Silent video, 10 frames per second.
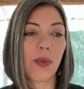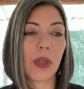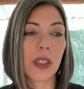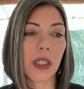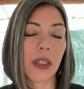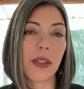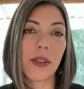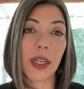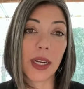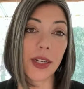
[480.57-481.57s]
was
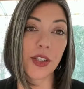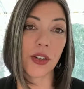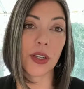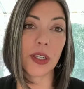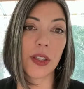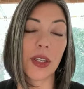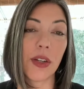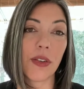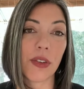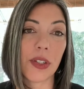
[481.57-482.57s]
an intern at the
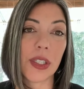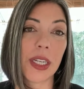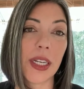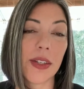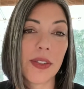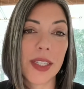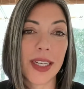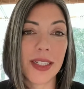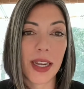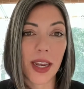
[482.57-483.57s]
University of
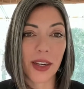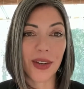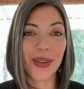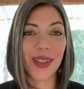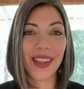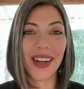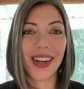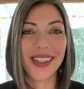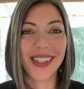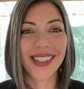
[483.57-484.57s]
San Diego, and then
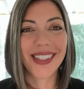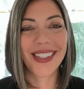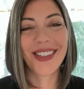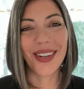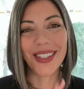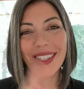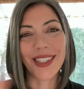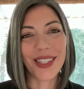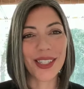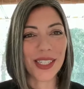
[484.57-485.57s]
I just
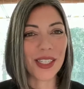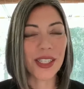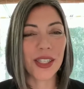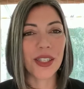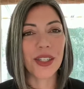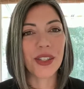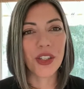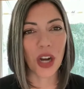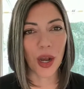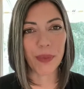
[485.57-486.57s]
transitioned into the
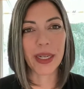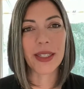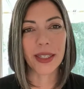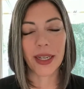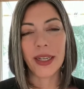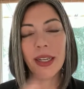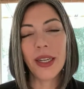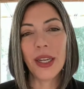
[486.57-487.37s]
job because I